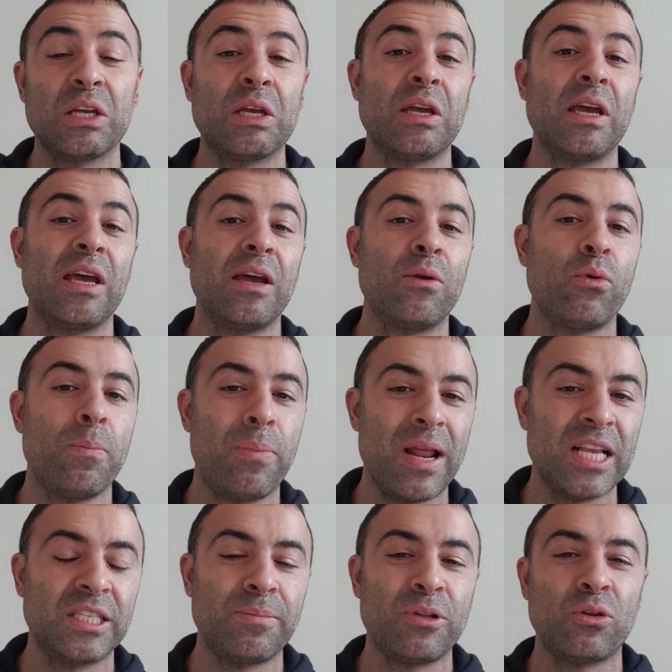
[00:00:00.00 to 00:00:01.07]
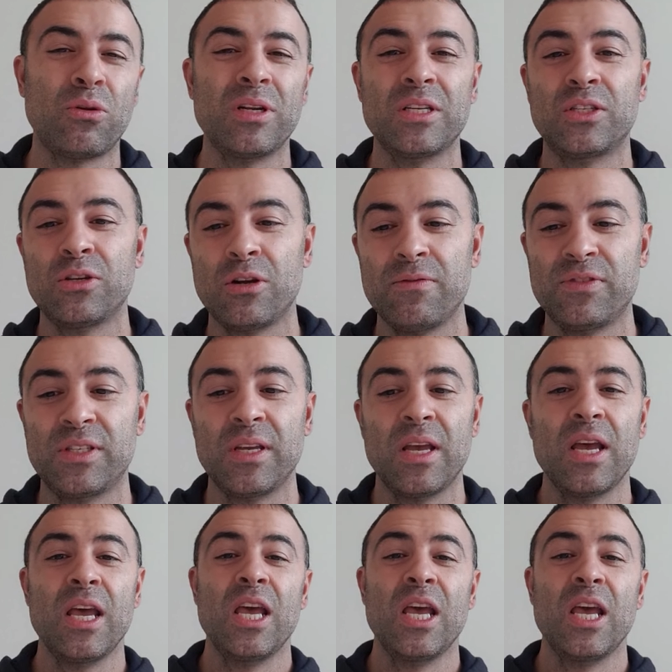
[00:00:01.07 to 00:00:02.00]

replacement on his serves.